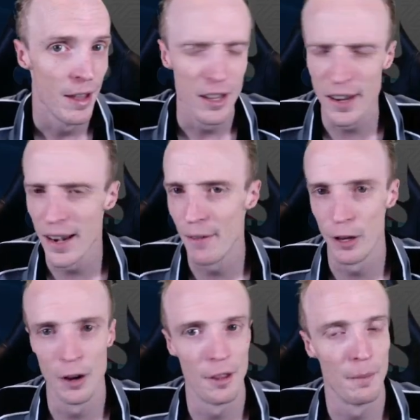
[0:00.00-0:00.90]
You can have a
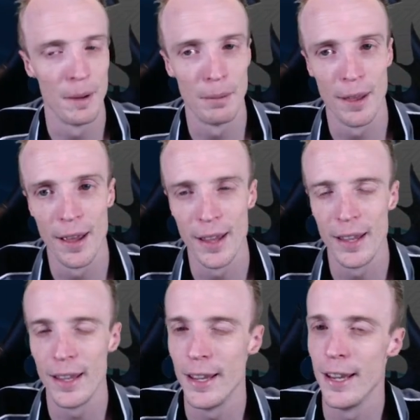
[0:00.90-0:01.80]
lot of them in play.
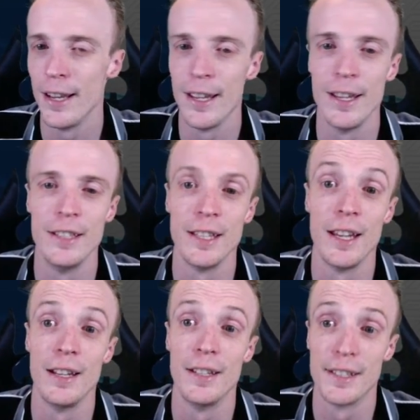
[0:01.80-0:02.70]
It is
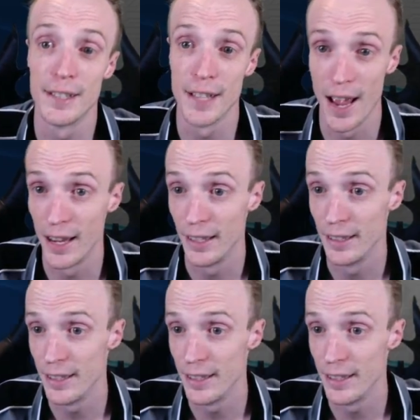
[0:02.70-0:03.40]
insane.